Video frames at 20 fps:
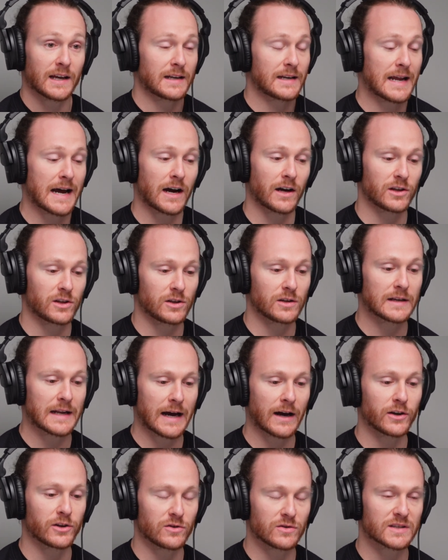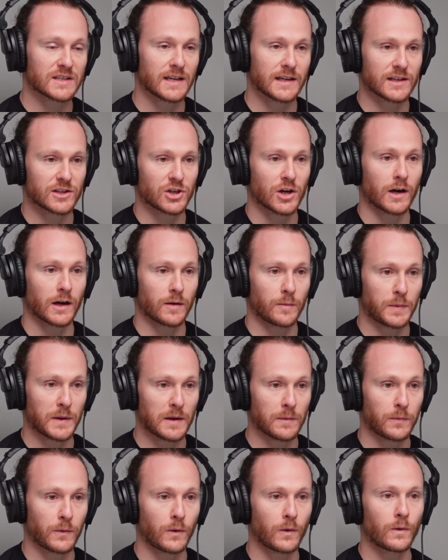Now you see a chunk of
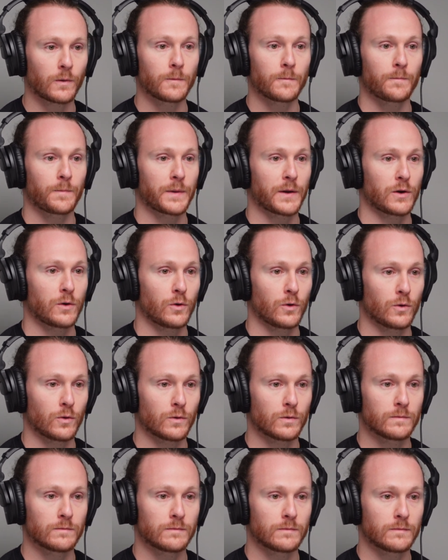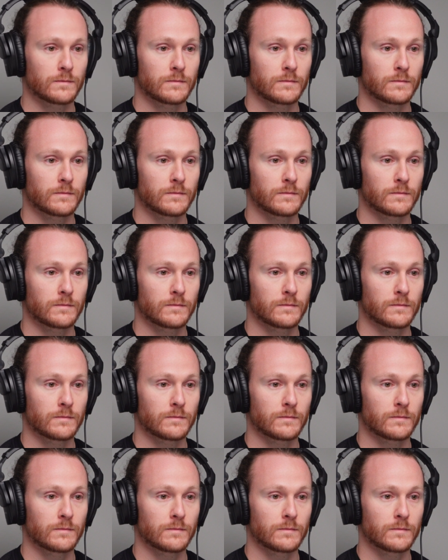people who